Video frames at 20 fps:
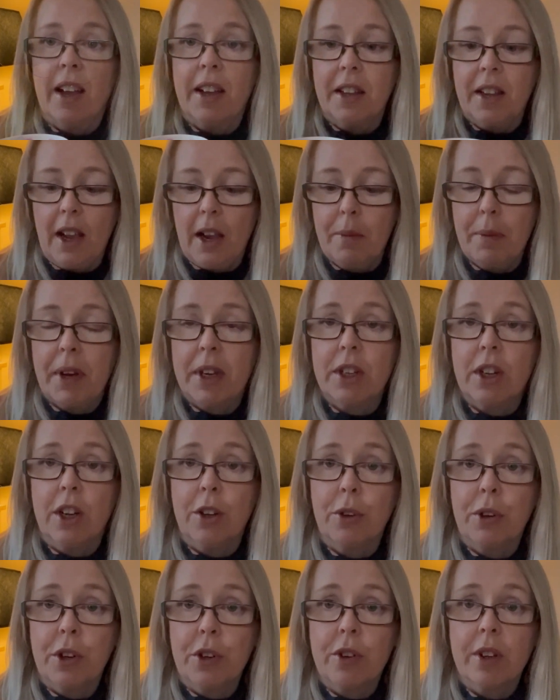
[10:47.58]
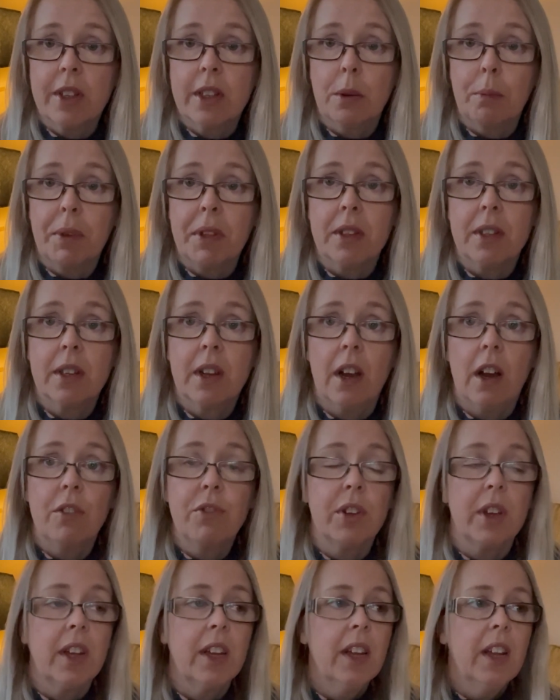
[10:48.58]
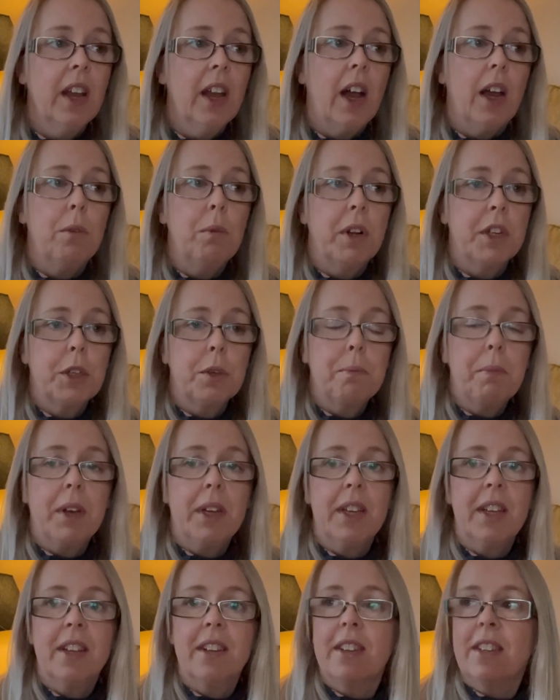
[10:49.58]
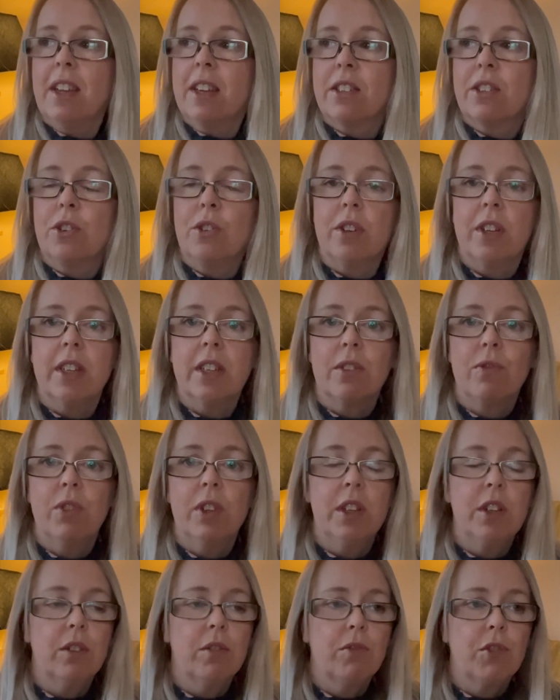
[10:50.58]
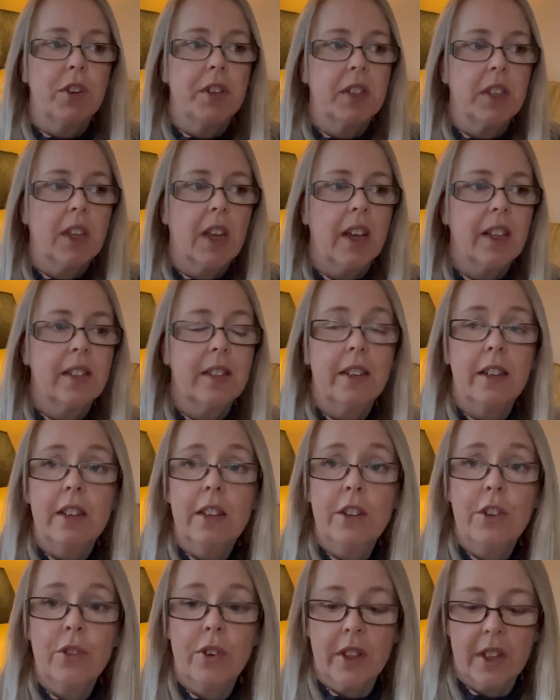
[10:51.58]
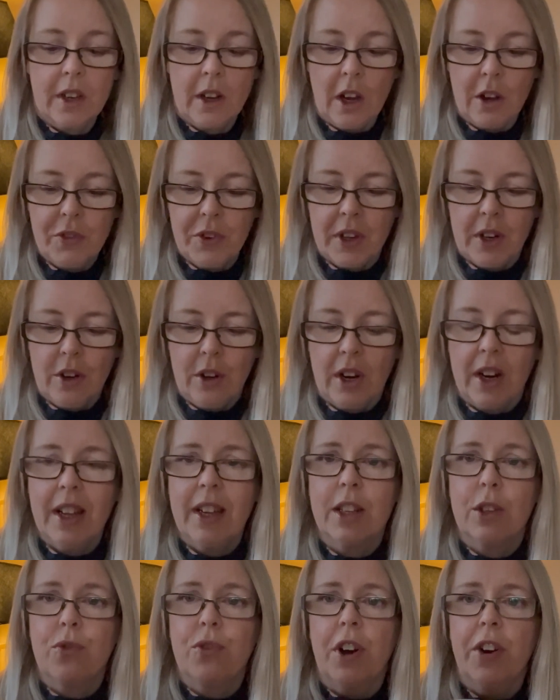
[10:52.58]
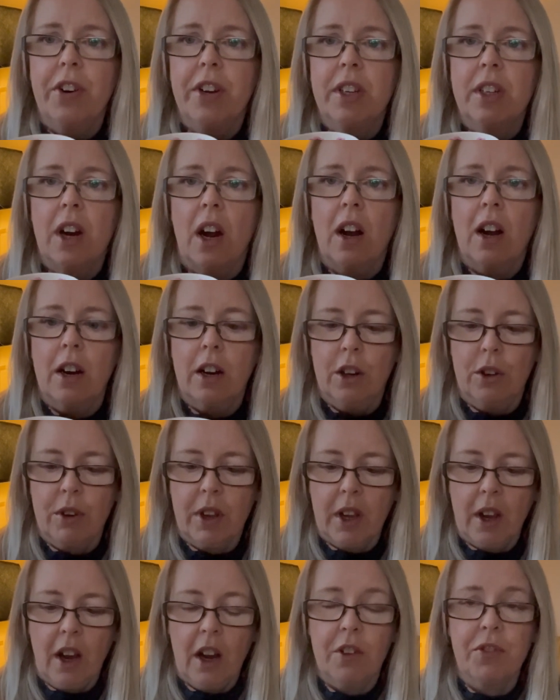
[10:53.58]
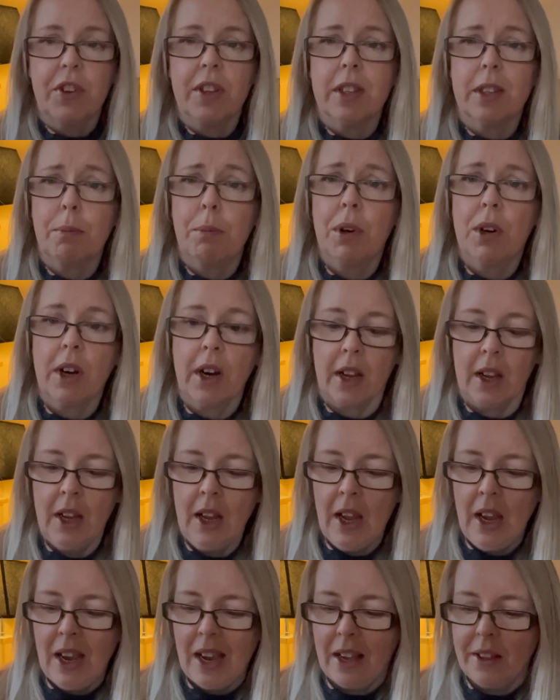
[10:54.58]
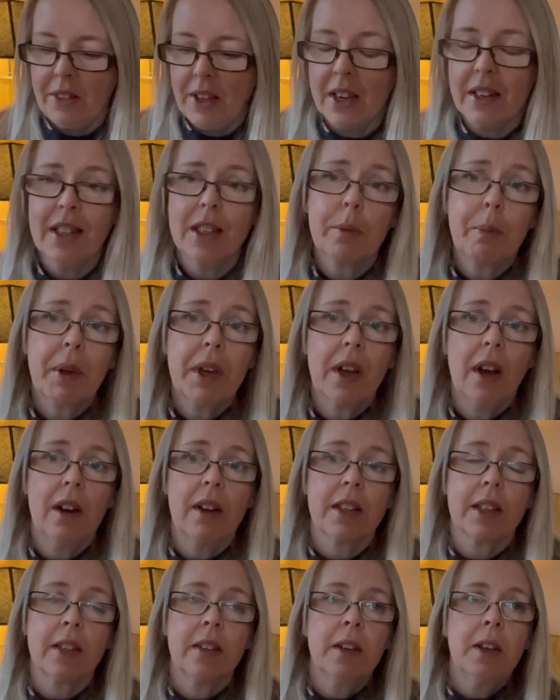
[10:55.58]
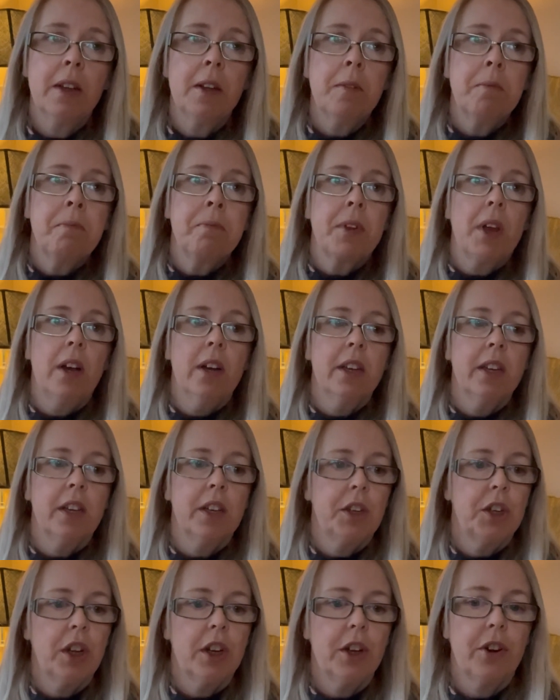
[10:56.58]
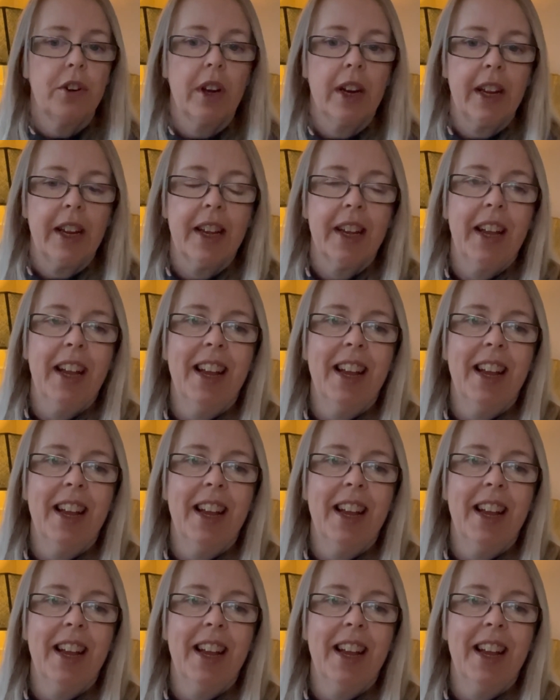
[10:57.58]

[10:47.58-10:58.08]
I am actually going to drink some of this coffee. I watched my yesterday's video in front of the cats and I didn't drink the coffee at all. It's very dark looking coffee this morning and that is because I generally